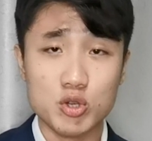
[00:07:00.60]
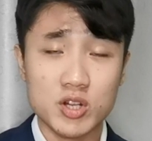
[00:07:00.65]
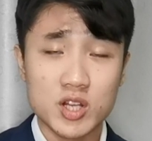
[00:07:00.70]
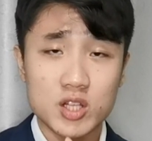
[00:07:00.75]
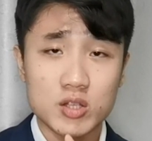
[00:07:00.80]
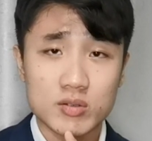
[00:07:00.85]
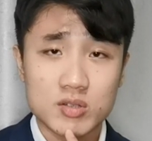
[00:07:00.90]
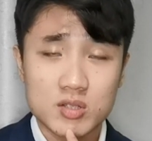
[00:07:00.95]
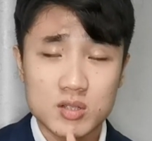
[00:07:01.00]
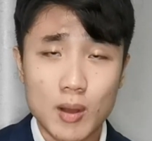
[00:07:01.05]
you
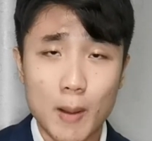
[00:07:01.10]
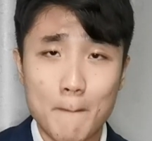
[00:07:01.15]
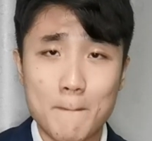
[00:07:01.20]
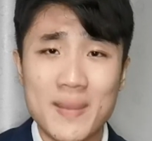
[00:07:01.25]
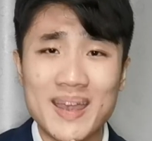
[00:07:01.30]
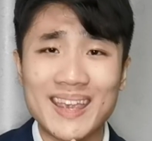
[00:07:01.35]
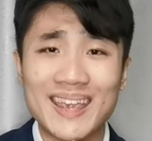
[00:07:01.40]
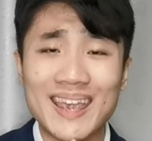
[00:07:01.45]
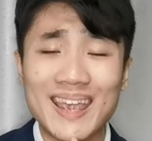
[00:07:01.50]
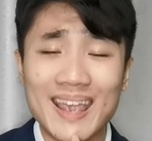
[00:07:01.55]
need to stop
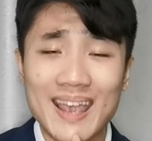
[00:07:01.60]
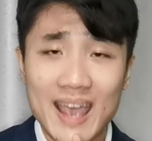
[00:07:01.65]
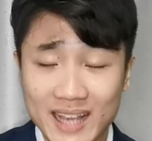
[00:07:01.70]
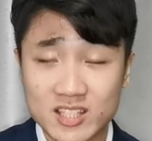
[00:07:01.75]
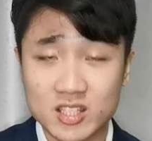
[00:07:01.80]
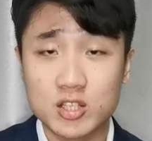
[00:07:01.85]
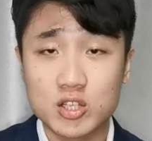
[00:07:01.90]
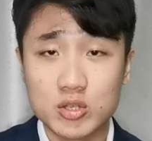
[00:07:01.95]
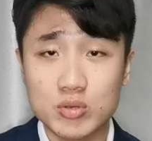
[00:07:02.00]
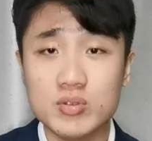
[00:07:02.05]
making
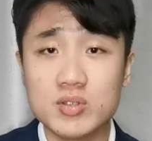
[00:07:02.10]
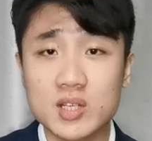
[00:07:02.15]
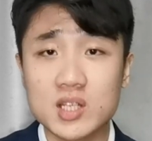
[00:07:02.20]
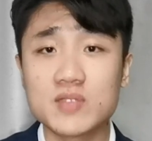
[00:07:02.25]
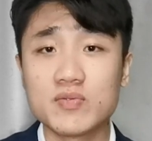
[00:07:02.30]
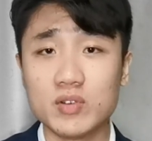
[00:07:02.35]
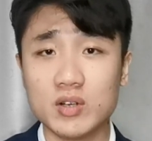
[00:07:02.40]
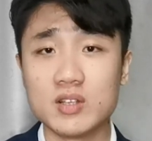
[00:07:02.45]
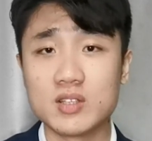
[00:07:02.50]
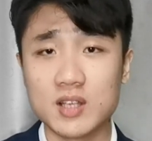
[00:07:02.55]

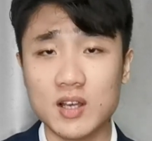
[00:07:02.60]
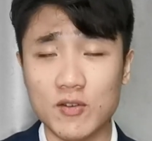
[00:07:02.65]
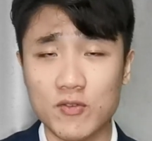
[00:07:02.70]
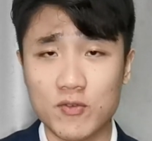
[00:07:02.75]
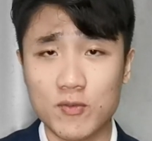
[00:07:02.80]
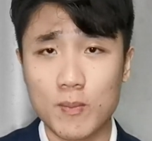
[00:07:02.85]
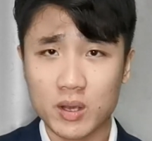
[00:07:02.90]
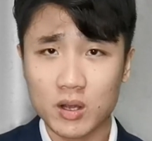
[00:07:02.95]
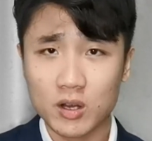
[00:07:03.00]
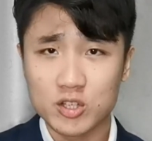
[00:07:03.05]
excuses for
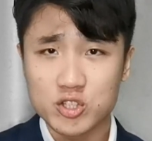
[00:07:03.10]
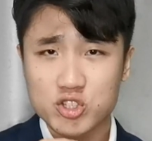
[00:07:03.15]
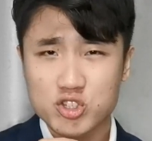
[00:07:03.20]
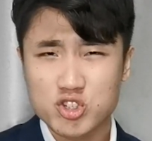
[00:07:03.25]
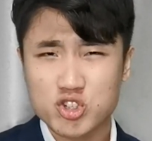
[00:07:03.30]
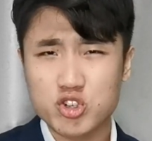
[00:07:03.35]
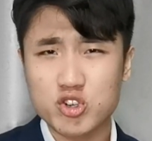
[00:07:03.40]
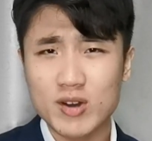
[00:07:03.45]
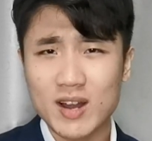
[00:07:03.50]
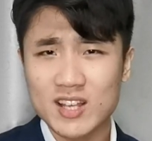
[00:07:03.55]
yourself because
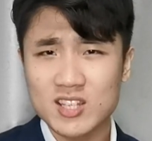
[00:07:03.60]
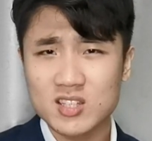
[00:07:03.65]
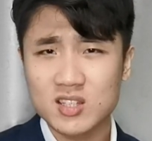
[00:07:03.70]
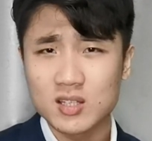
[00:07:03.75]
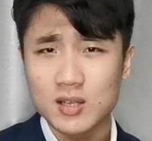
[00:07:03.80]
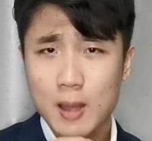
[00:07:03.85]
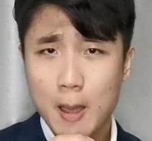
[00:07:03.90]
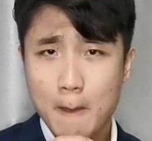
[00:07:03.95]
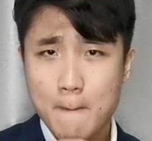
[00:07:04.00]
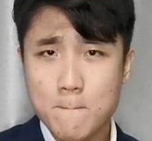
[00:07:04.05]

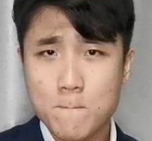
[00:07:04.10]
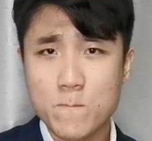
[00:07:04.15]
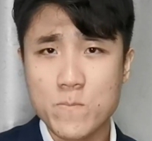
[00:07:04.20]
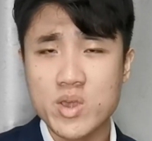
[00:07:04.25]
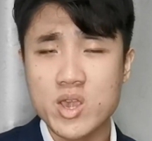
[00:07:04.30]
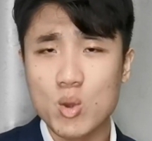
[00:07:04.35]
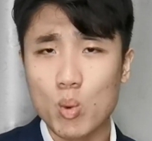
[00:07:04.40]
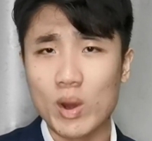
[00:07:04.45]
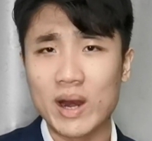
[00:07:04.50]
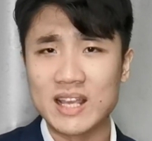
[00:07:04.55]
trust
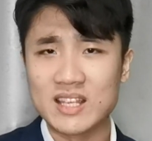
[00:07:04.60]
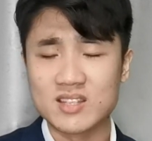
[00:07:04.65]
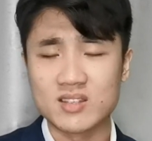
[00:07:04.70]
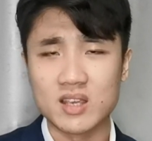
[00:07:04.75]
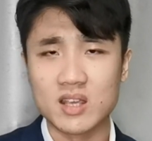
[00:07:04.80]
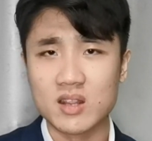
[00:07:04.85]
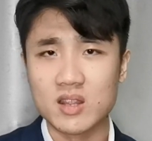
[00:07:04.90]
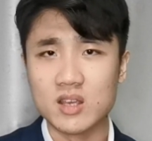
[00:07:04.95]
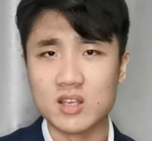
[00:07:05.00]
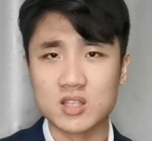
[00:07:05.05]
me when I
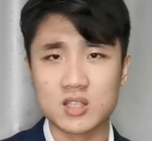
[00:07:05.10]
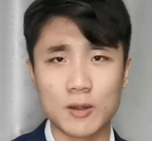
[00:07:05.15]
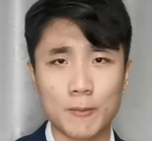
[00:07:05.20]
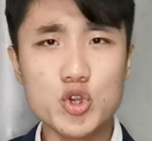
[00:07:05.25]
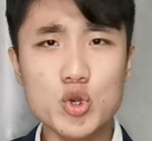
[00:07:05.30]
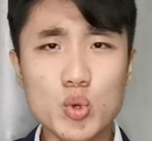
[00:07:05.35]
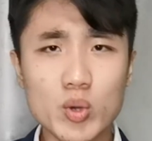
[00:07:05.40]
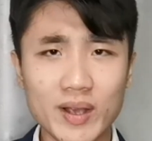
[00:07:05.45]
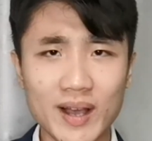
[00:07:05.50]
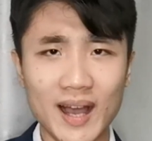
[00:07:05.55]
say this,
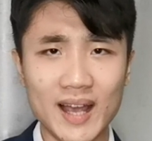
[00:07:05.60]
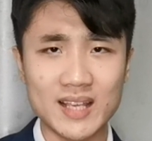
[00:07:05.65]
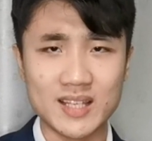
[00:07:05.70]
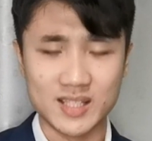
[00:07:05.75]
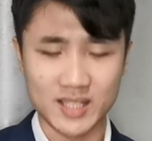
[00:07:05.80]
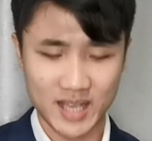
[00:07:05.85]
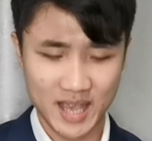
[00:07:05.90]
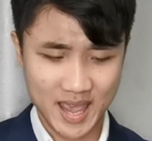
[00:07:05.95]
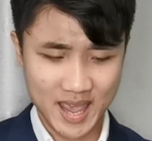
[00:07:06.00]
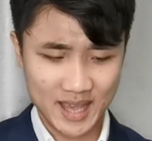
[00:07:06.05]
you
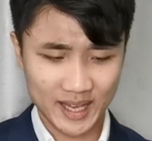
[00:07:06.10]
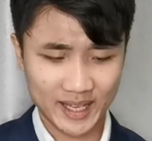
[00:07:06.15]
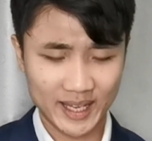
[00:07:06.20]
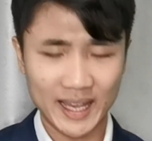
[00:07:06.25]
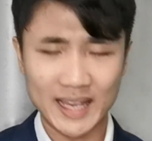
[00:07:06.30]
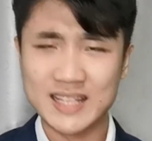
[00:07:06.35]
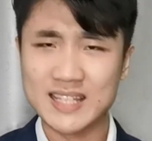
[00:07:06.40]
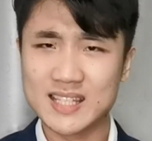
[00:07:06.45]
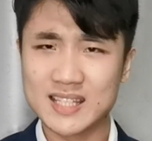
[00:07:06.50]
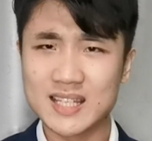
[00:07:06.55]
guys
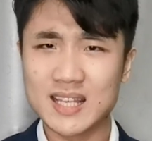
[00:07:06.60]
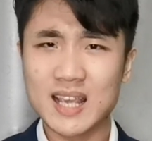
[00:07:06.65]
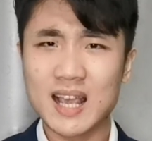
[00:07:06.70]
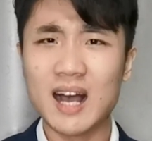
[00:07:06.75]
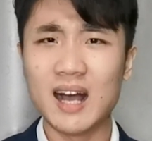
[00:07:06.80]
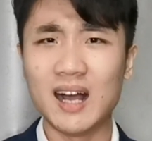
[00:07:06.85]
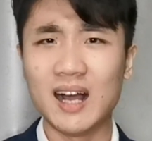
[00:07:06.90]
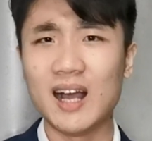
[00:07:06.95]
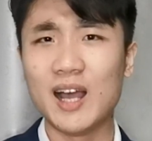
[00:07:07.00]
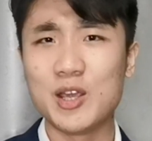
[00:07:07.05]
can sing
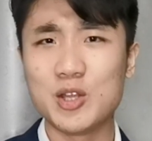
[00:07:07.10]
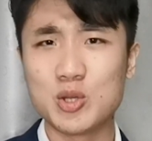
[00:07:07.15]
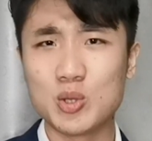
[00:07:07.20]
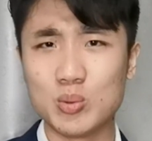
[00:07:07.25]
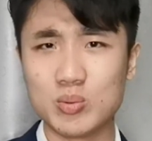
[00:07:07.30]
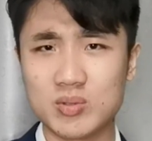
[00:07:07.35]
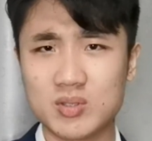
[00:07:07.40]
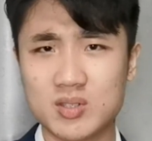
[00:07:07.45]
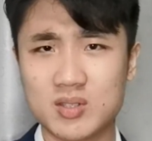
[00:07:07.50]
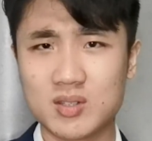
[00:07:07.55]
high
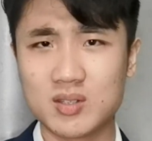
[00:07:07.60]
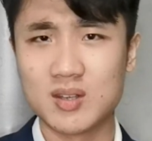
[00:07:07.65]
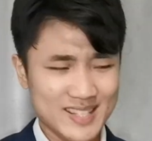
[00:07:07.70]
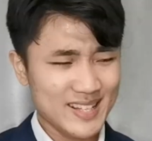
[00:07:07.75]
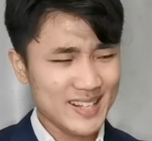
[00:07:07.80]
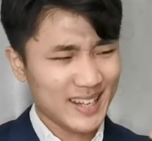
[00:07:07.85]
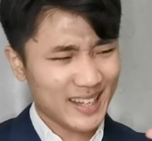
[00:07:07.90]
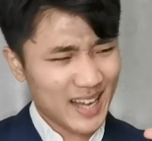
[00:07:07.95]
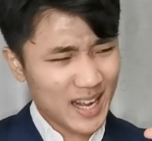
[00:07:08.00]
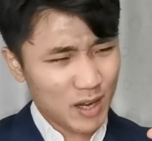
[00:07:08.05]
notes,
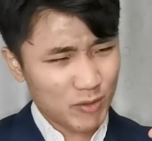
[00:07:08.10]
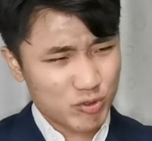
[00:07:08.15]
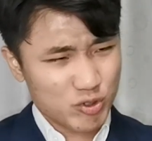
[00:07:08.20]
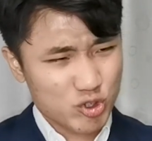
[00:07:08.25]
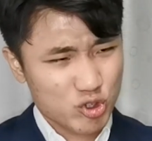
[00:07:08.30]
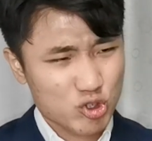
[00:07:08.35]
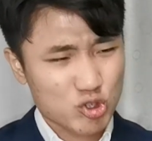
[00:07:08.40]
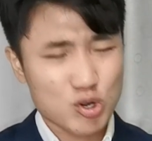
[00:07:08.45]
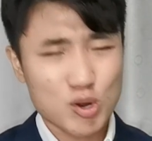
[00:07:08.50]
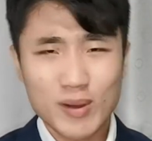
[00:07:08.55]
sing a kind of
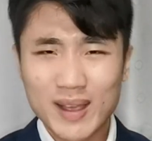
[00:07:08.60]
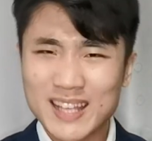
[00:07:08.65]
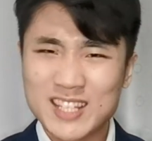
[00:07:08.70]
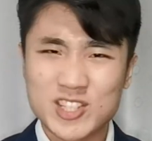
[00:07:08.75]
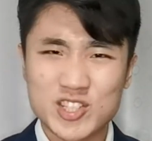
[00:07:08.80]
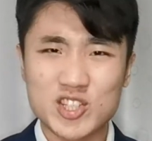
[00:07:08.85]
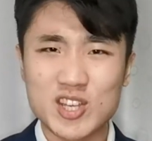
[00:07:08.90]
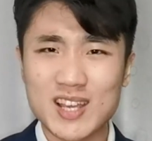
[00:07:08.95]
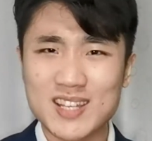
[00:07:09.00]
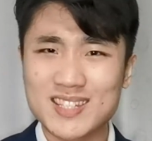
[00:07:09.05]
strong
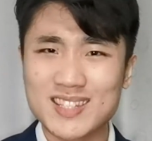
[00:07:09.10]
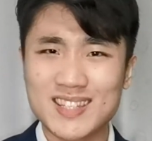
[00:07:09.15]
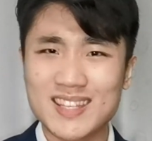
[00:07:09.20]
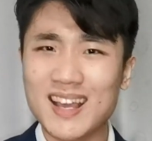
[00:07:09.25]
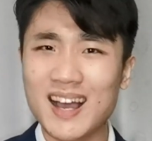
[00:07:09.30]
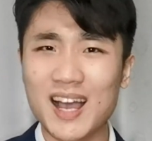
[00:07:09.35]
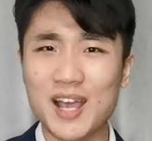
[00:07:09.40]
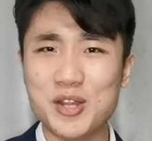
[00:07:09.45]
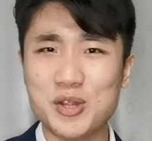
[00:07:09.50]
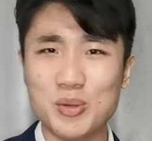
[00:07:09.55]
and
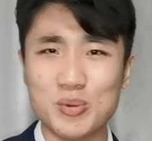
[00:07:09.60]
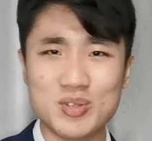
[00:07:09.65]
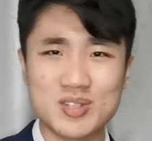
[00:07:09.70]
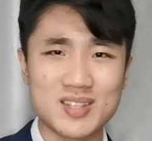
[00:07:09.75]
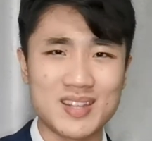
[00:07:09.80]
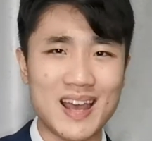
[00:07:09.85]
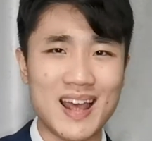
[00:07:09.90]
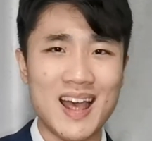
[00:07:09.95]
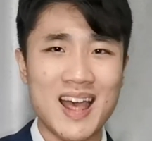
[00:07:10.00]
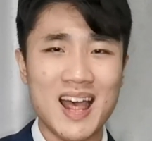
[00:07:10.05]
chesty high
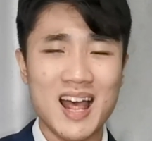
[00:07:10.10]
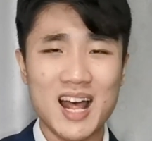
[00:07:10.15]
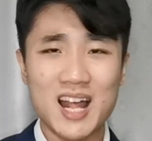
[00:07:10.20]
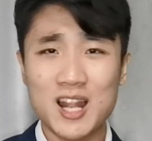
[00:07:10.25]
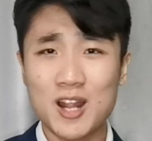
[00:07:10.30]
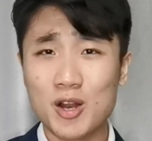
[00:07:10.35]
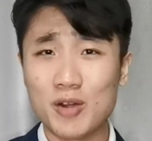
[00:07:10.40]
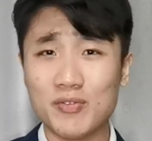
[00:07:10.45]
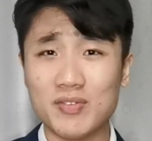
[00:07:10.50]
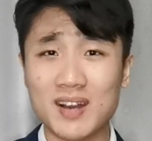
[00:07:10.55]
notes that
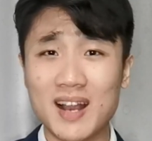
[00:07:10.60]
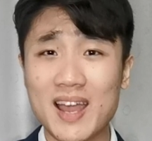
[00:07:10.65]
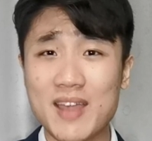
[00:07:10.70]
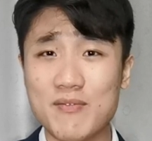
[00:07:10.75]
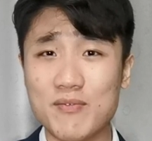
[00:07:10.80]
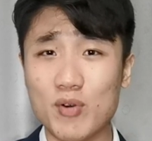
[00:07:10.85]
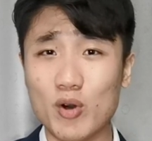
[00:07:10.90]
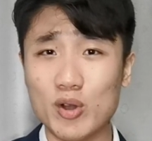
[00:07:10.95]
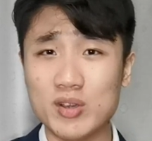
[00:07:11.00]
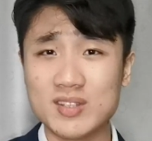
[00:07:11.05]
a lot of
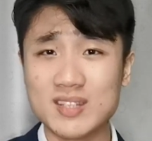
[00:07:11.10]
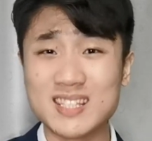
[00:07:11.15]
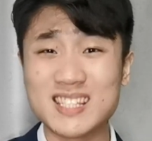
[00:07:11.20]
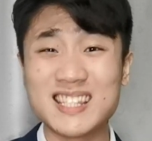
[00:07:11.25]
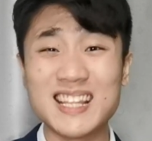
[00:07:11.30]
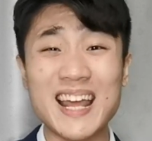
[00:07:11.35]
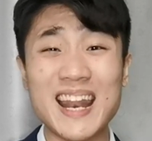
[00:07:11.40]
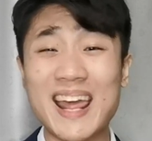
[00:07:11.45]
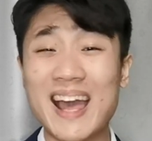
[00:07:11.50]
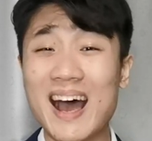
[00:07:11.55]
light
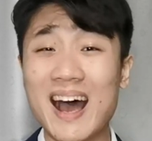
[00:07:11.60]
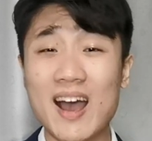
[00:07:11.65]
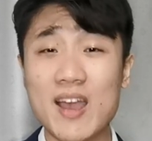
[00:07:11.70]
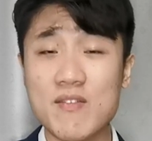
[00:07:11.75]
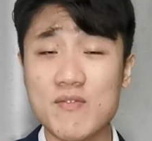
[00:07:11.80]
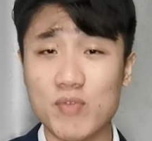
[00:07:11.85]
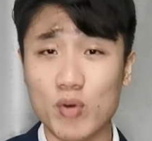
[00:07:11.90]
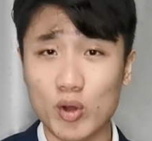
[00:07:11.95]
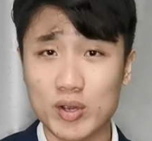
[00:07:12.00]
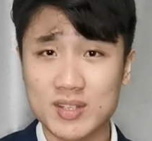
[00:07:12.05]
voices, light and
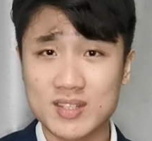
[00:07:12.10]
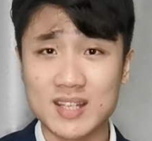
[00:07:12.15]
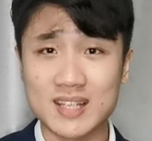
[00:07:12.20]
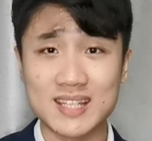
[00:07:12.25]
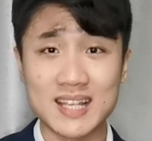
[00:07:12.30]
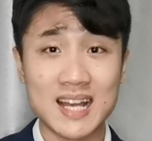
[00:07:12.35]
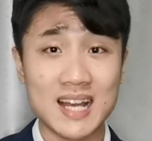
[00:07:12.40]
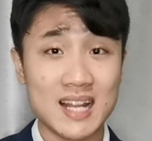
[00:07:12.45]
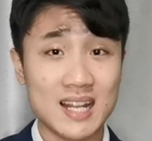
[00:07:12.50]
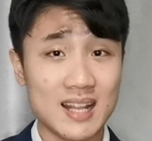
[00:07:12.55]
high
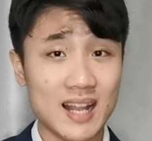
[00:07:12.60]
voices,